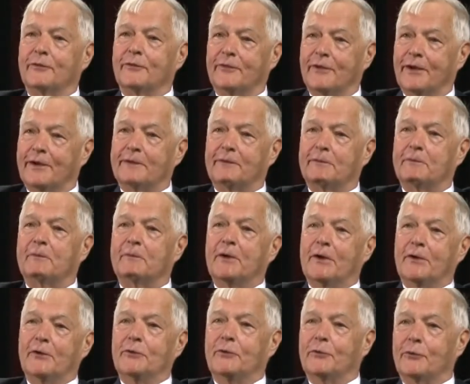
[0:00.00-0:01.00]
Is that
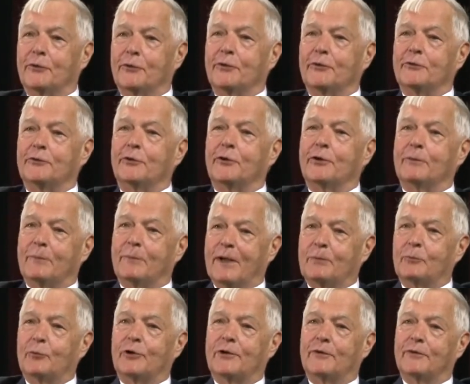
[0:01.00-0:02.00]
your, your
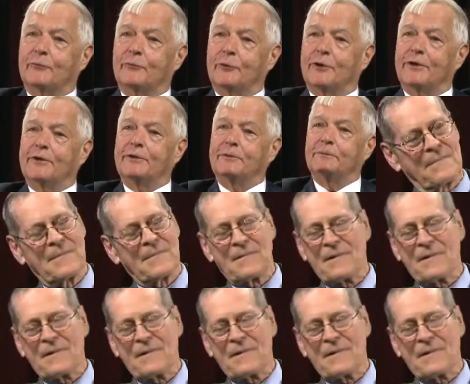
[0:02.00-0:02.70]
memory as well?